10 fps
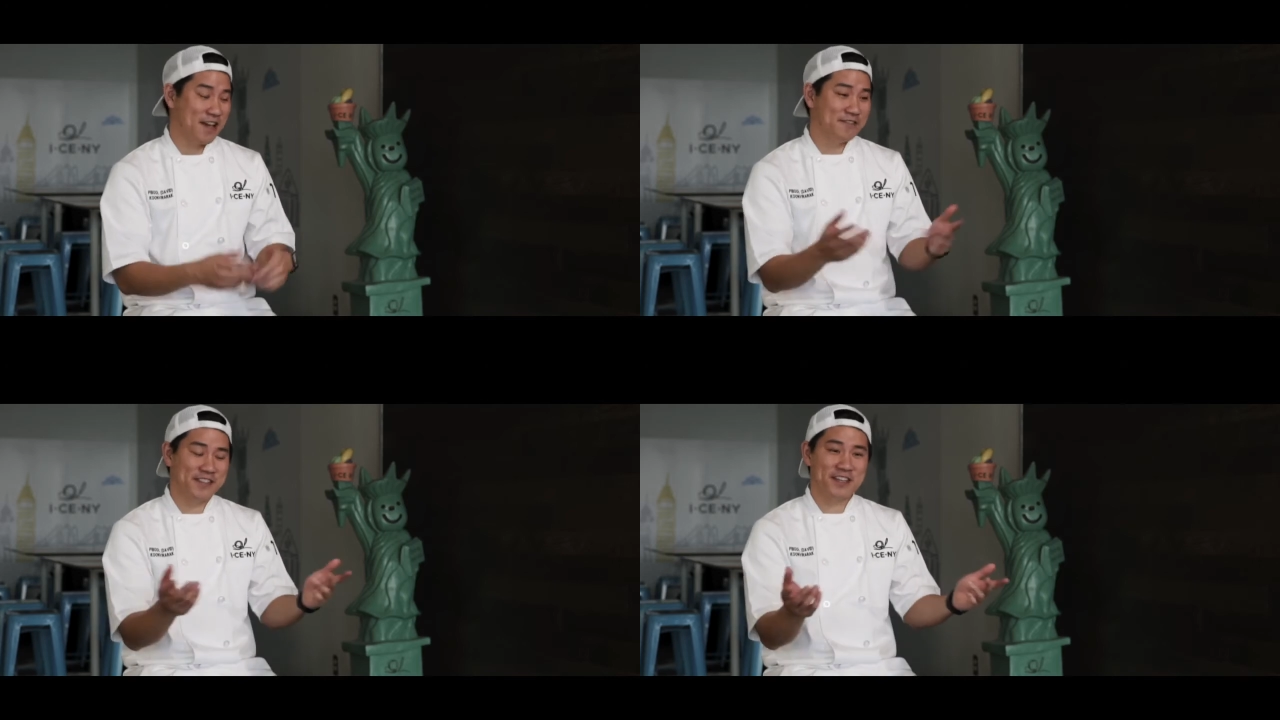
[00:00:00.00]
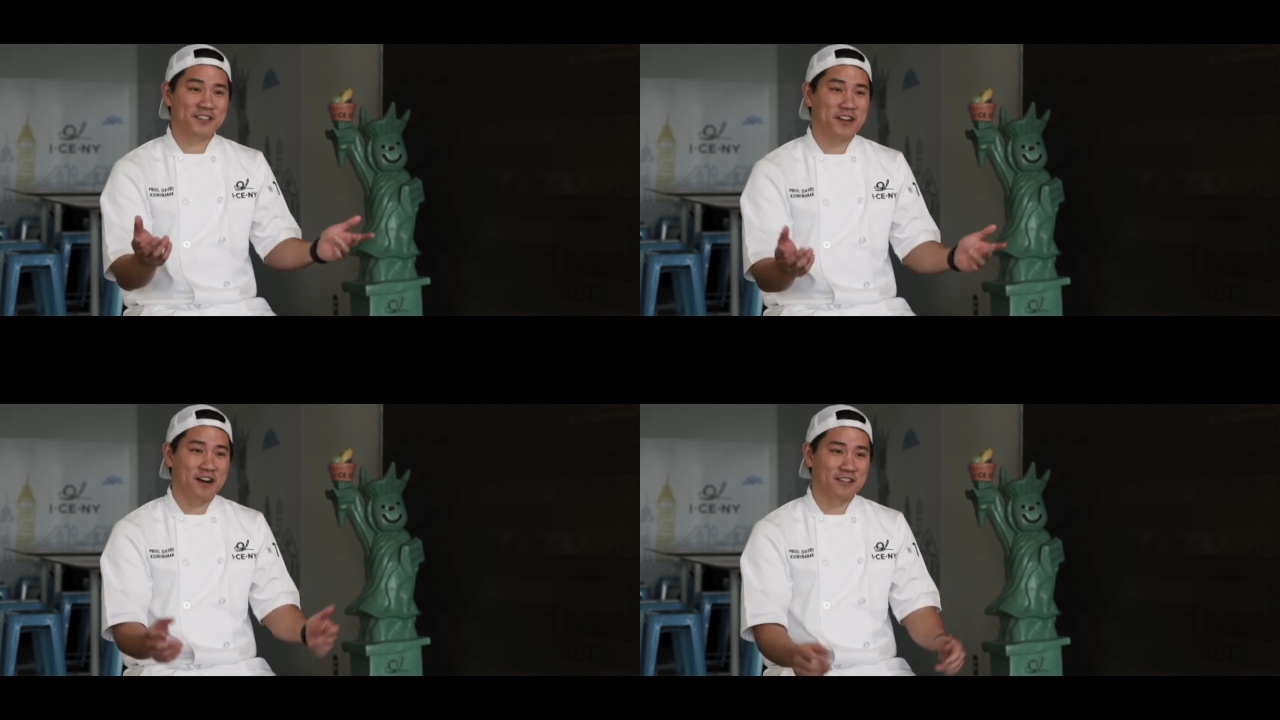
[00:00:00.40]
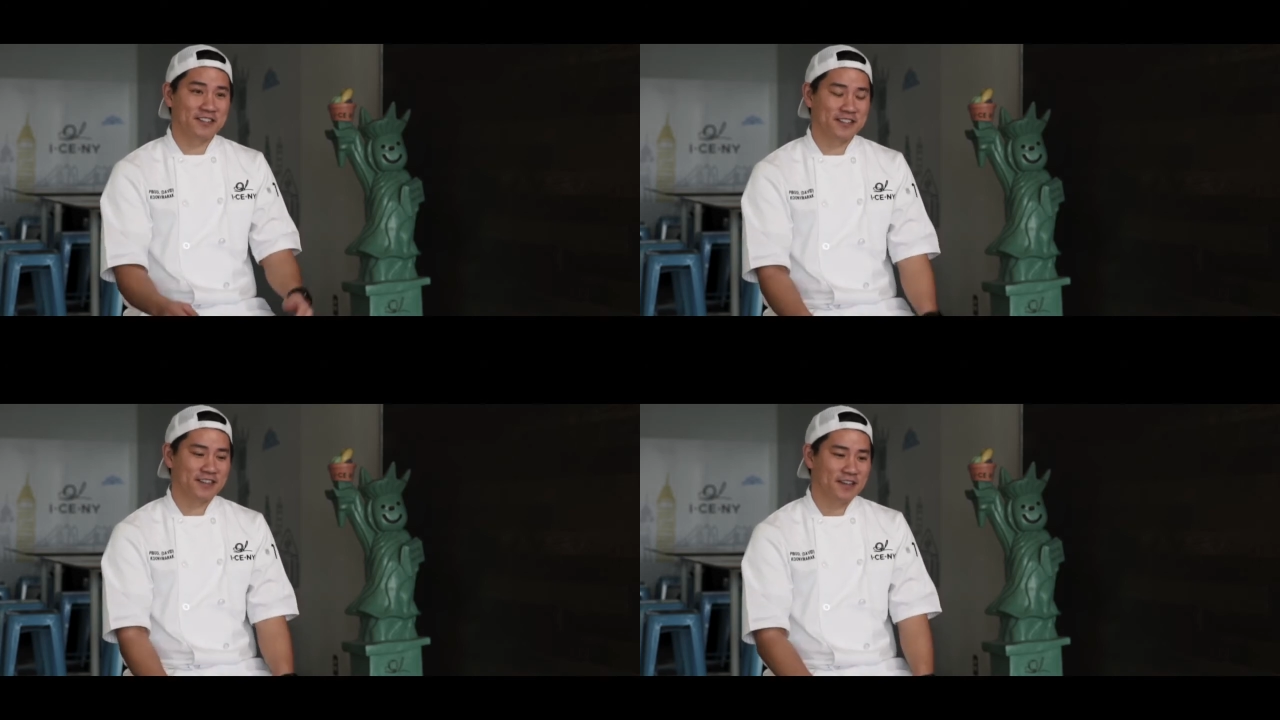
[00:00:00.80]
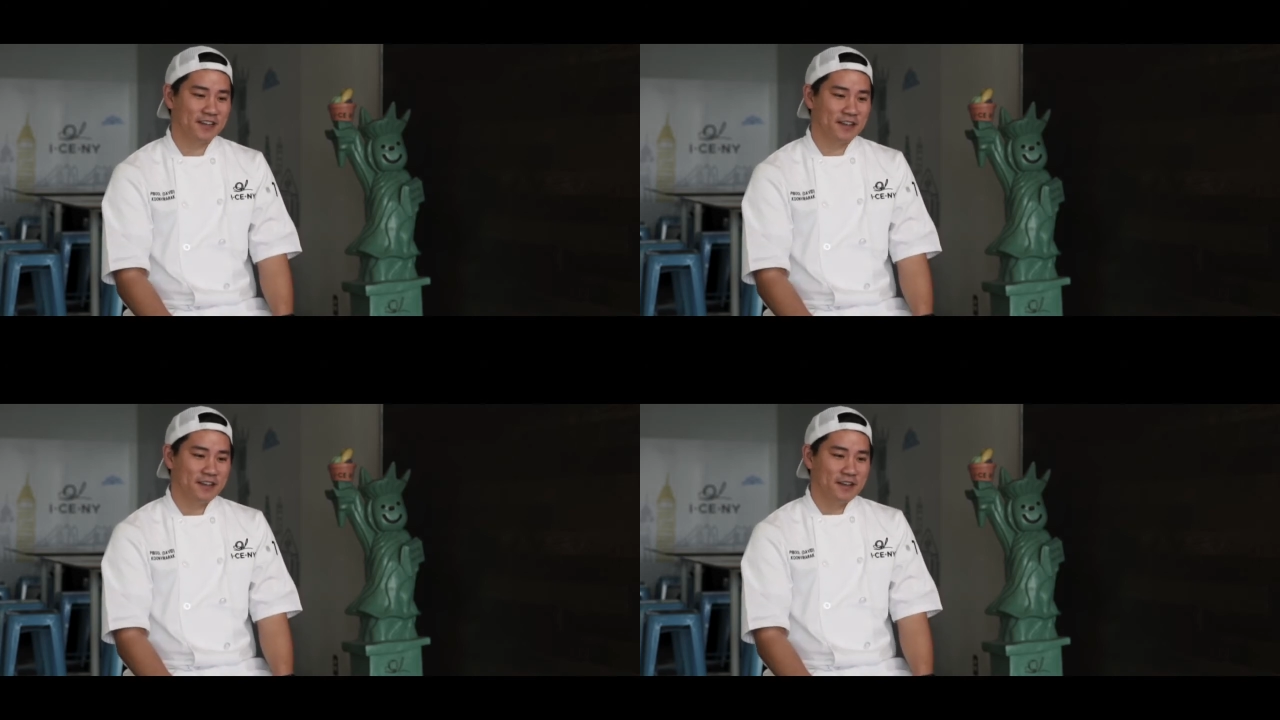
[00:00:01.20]
everything chocolate.
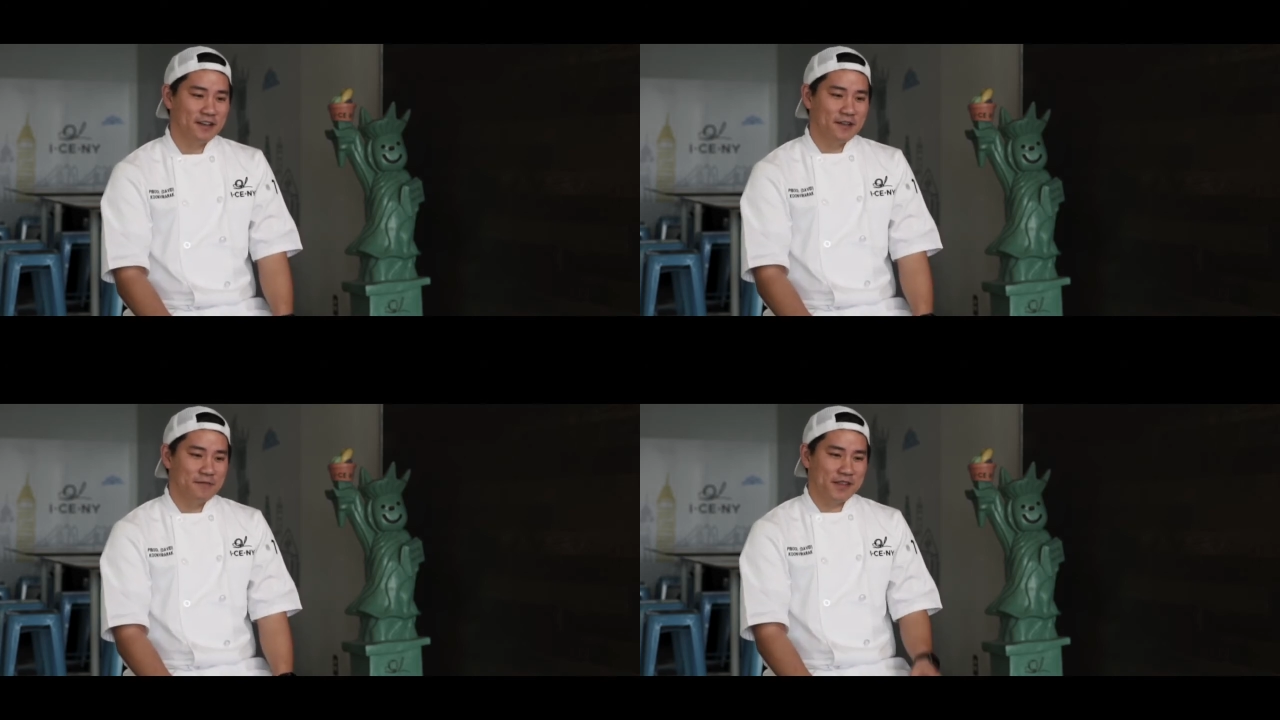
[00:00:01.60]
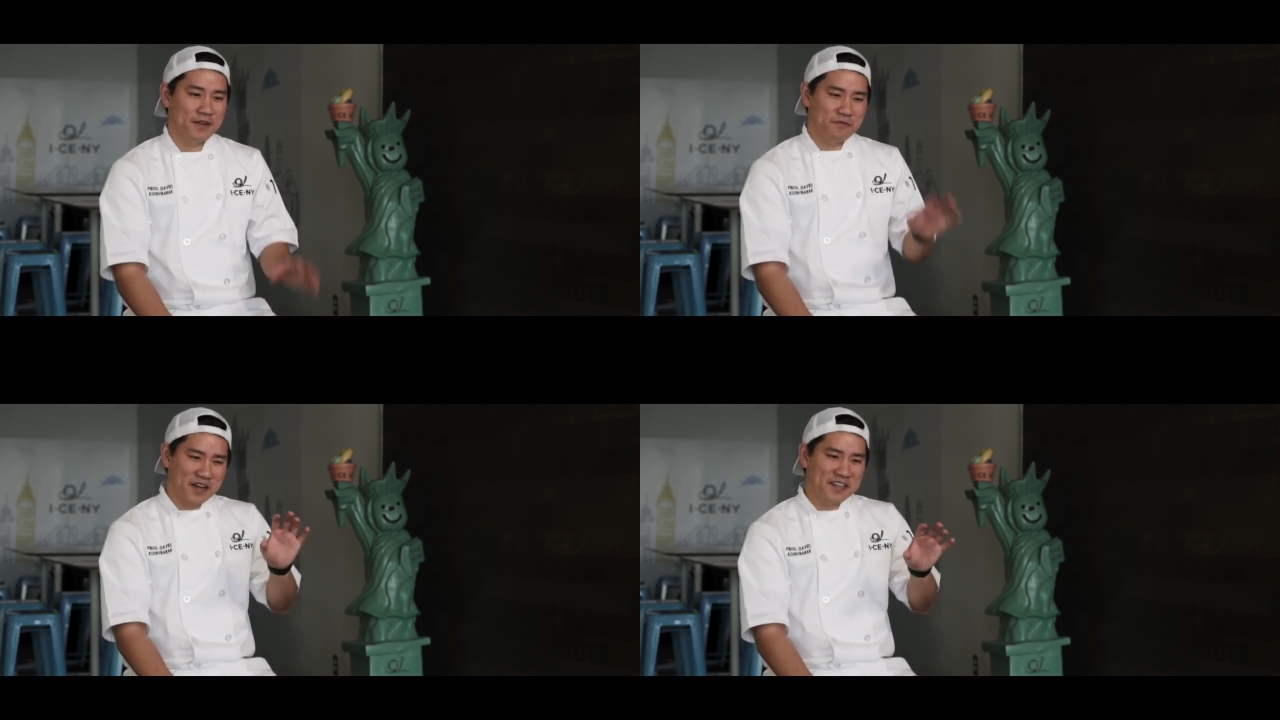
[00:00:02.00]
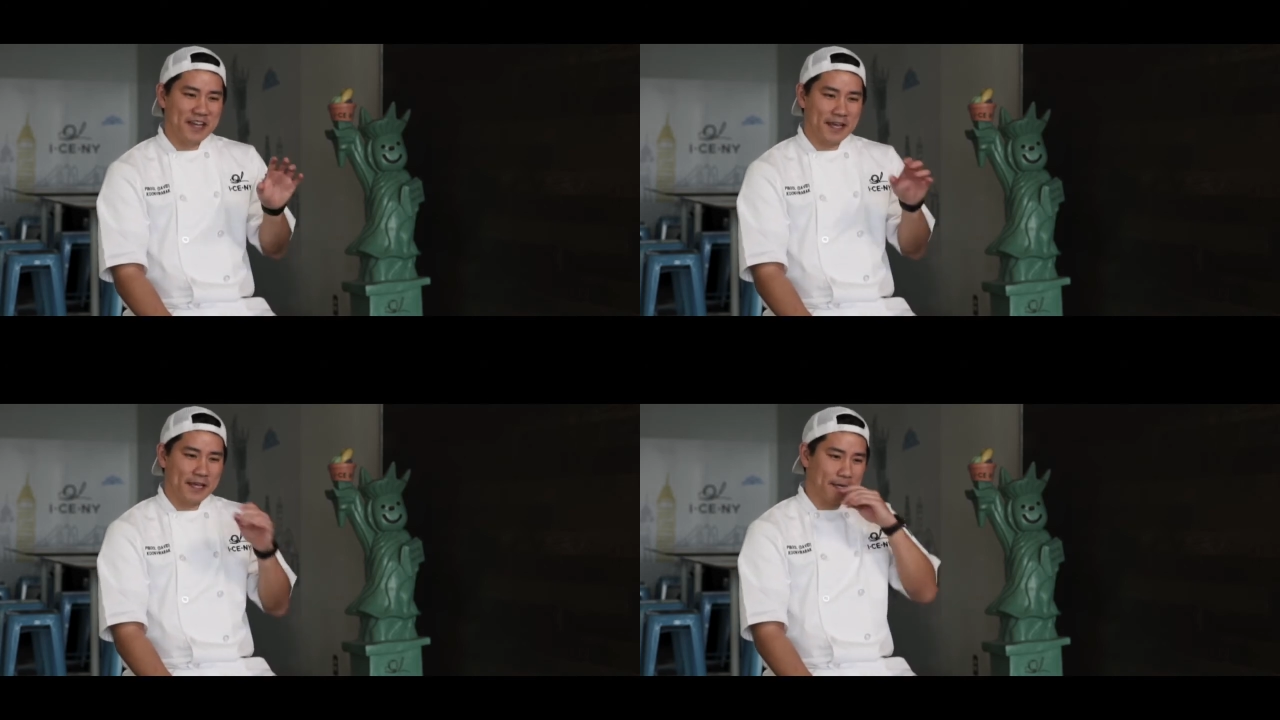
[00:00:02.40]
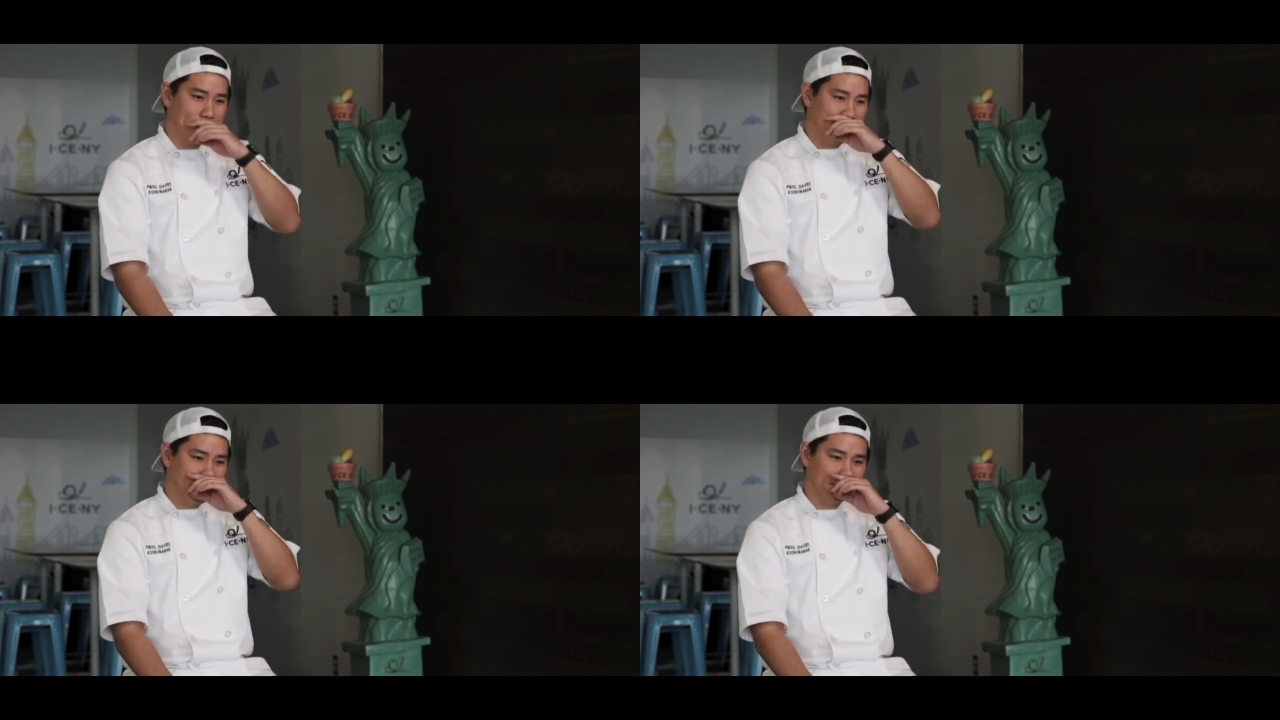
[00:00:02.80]
But then one day,
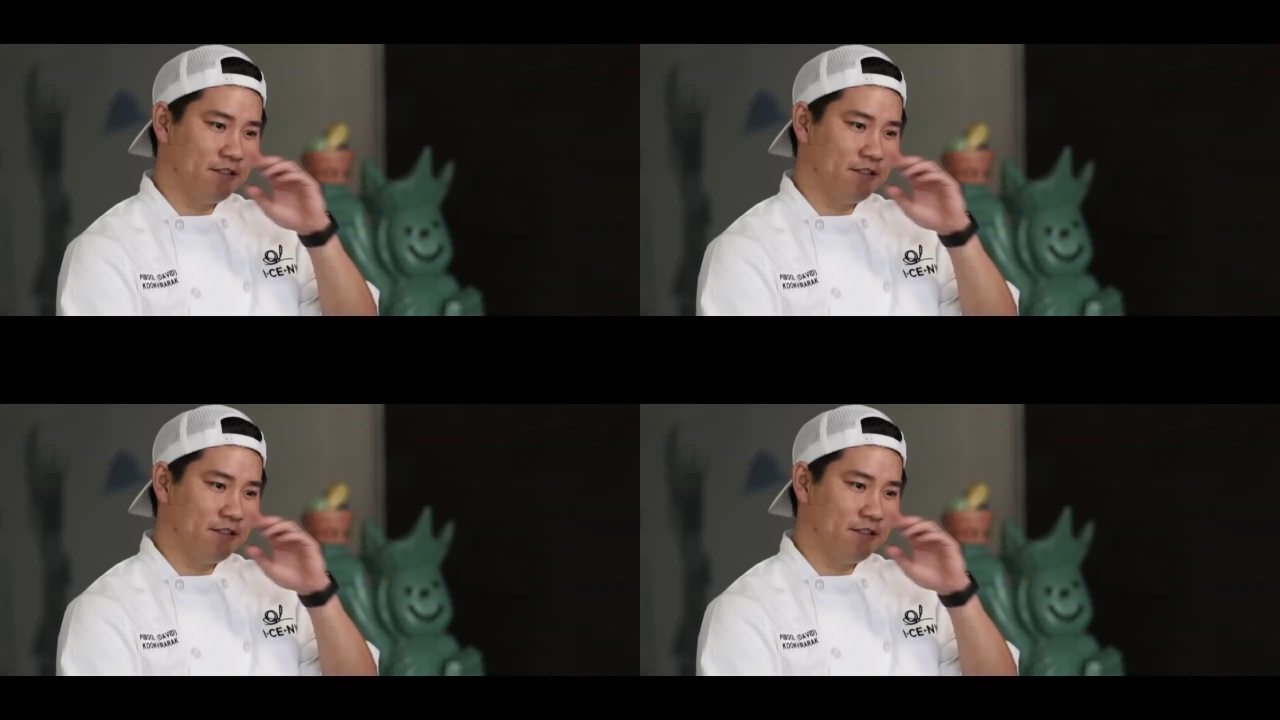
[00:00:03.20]
this,